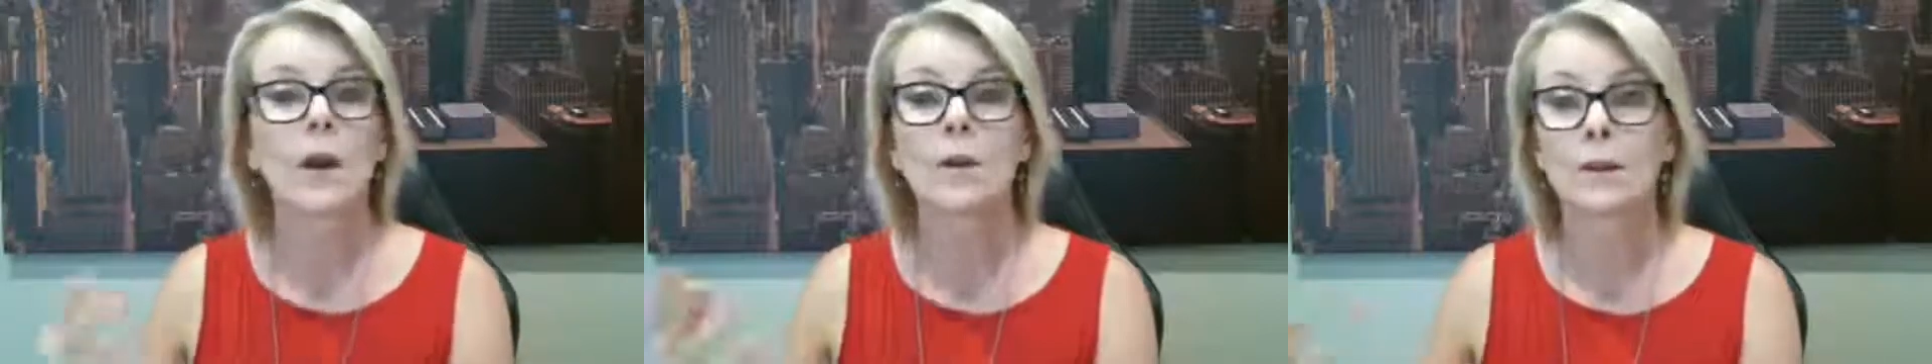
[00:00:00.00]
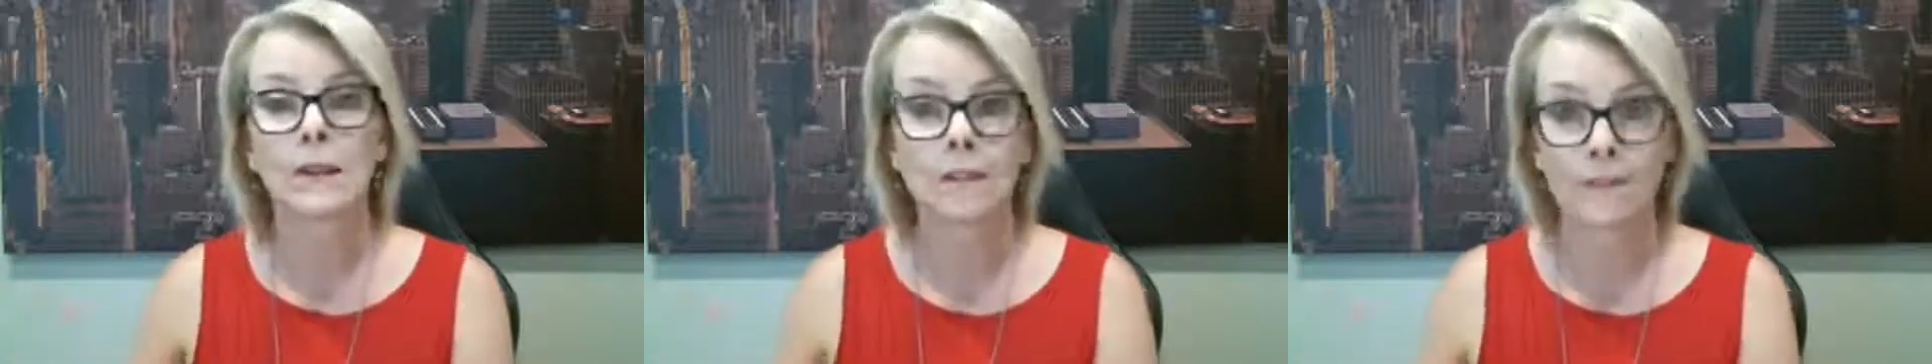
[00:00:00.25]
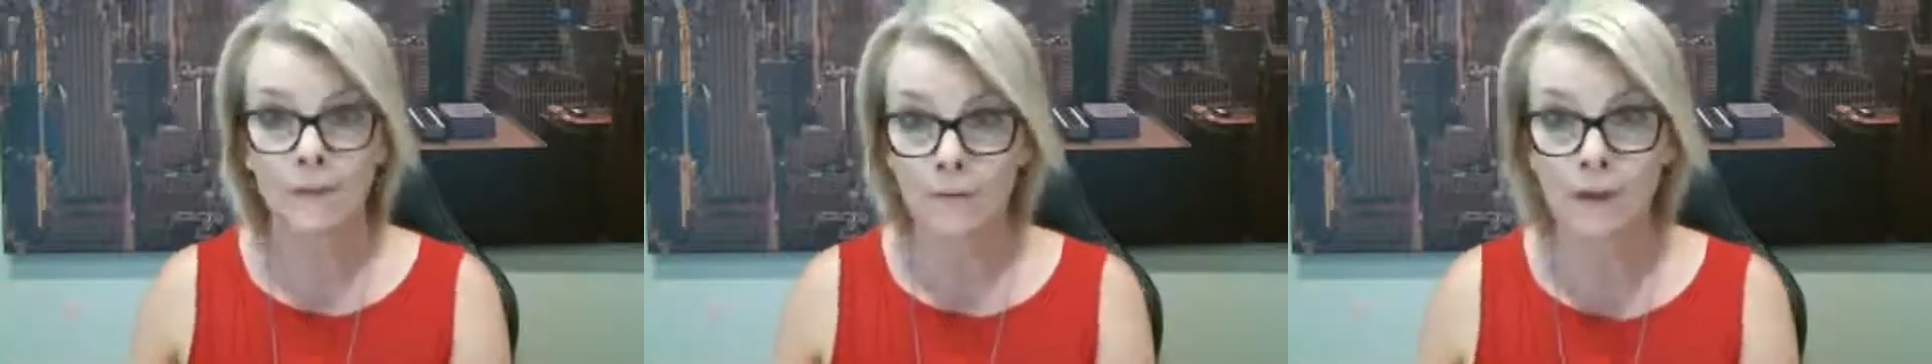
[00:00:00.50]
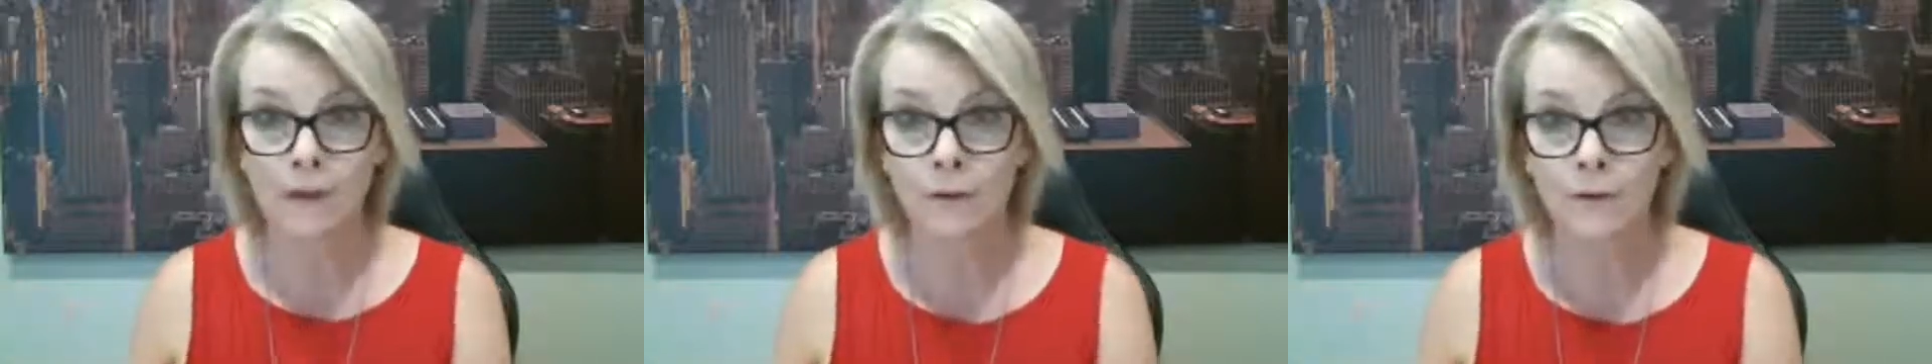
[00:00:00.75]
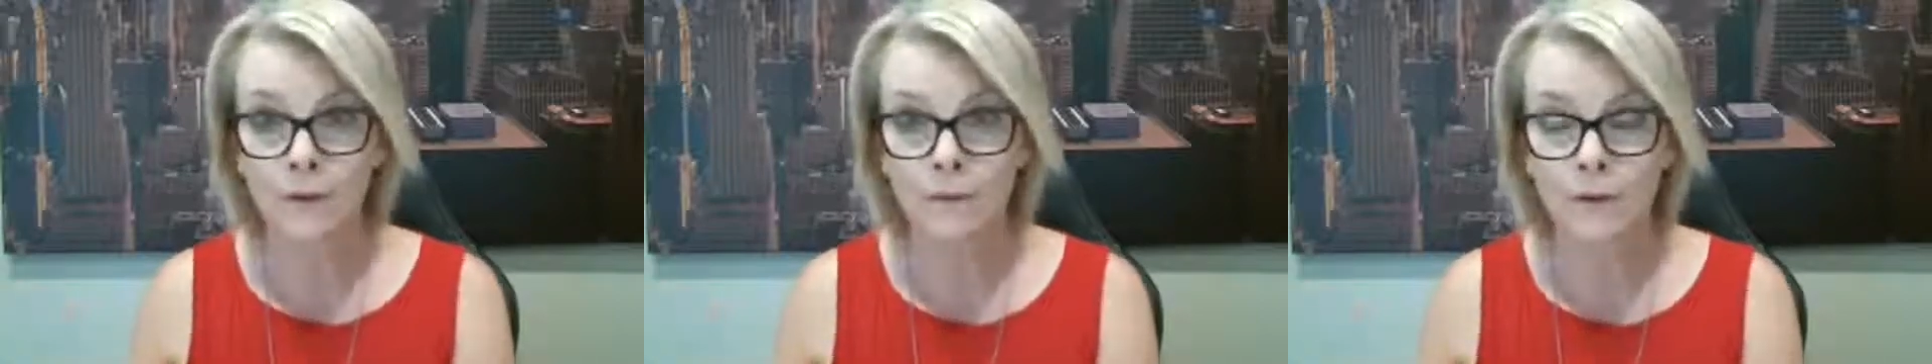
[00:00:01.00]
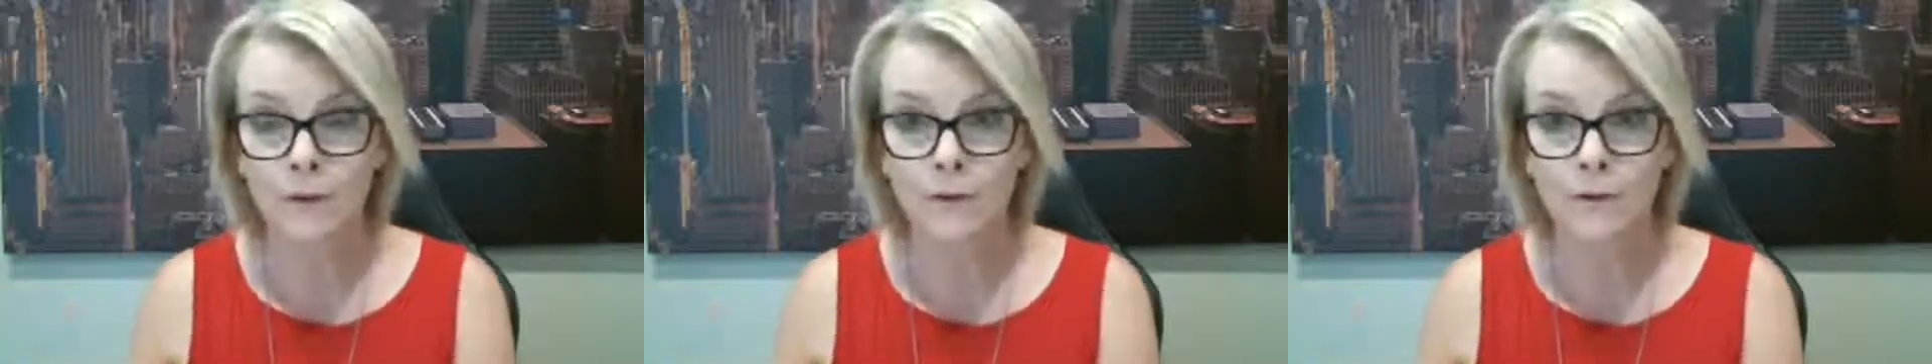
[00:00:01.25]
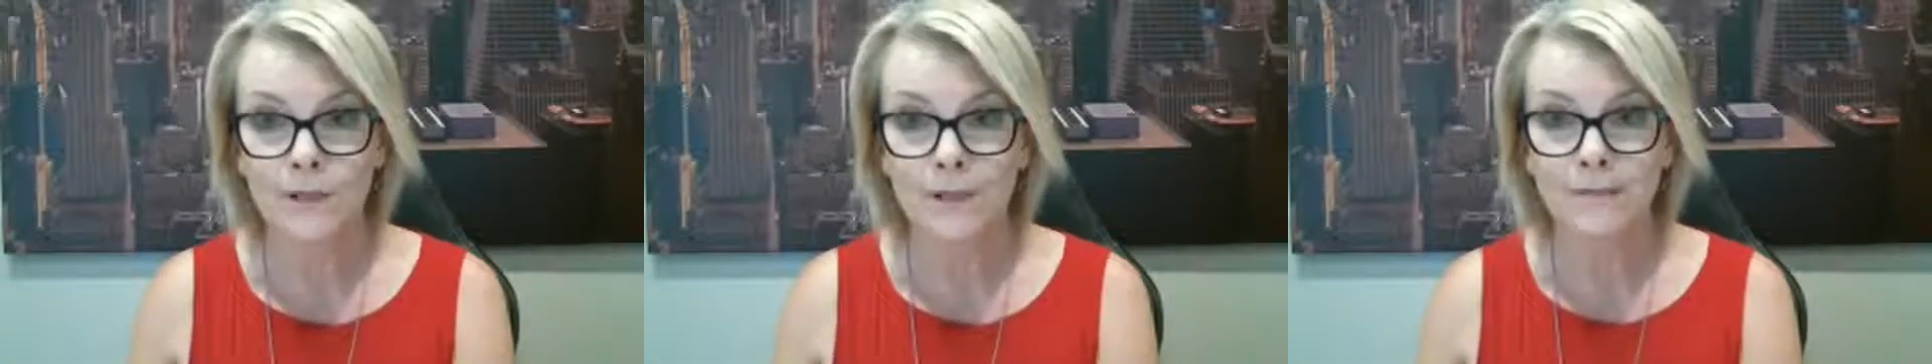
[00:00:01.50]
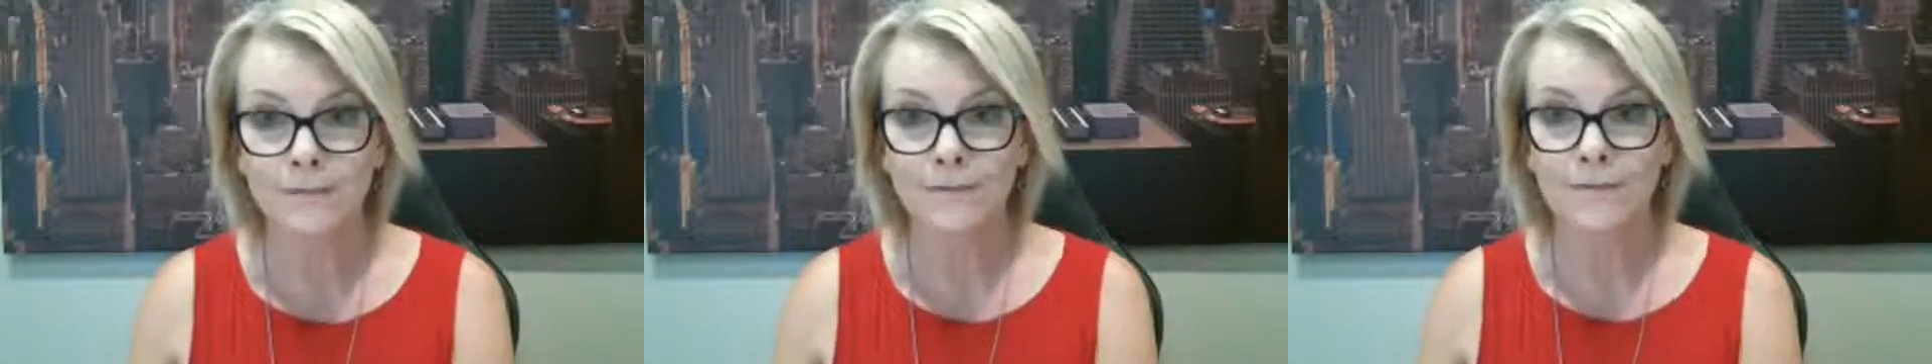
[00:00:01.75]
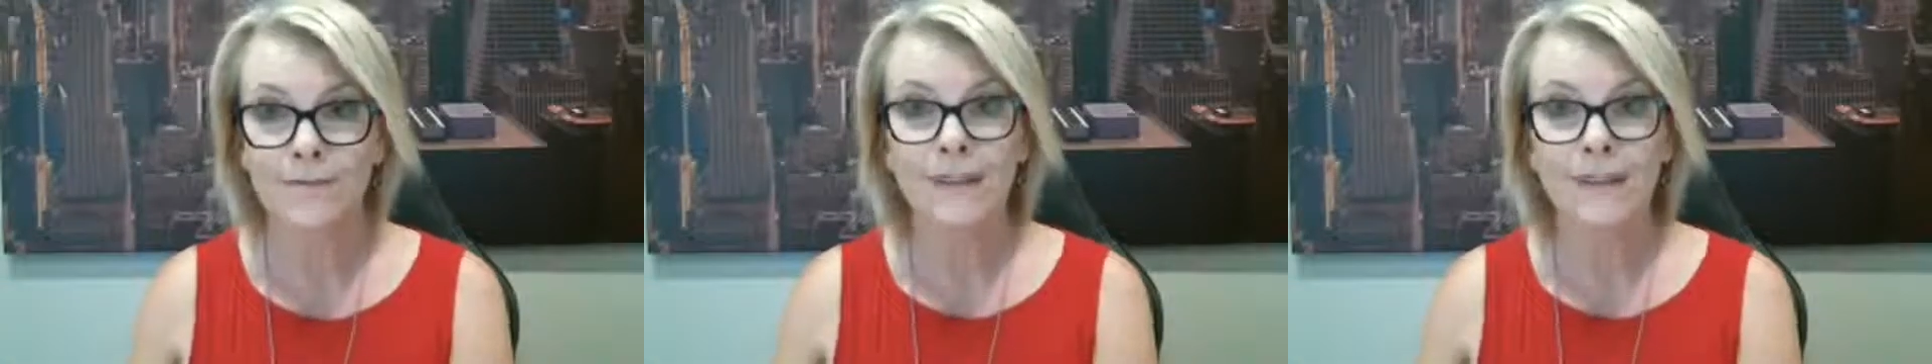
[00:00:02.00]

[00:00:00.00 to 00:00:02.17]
online female entrepreneurs.